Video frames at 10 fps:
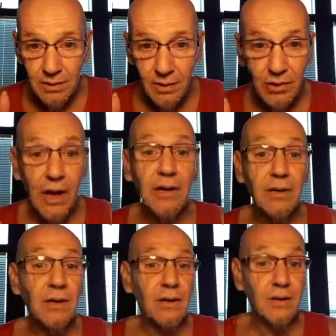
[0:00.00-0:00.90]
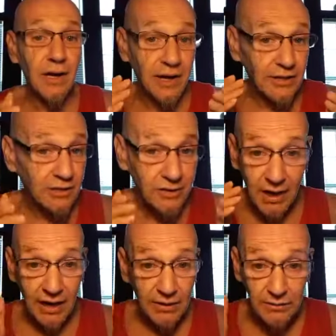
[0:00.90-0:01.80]
Okay? And
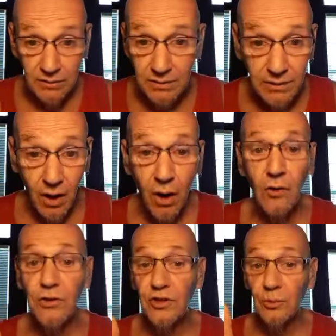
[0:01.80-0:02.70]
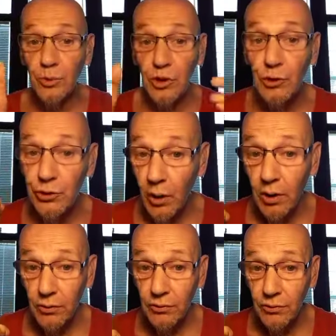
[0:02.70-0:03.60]
all these were new
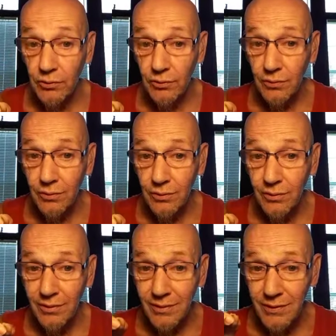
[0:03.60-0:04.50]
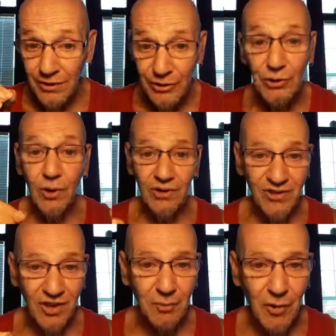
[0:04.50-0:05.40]
drugs
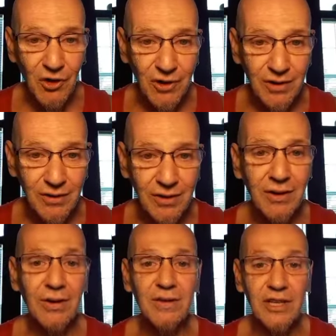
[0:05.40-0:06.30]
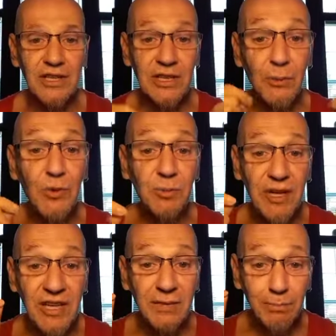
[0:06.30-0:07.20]
on the market that she was
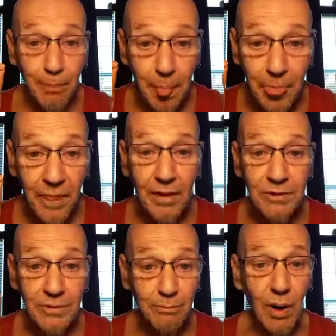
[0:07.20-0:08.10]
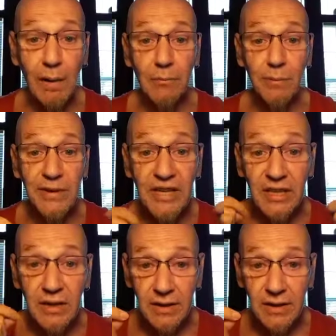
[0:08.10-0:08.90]
being probably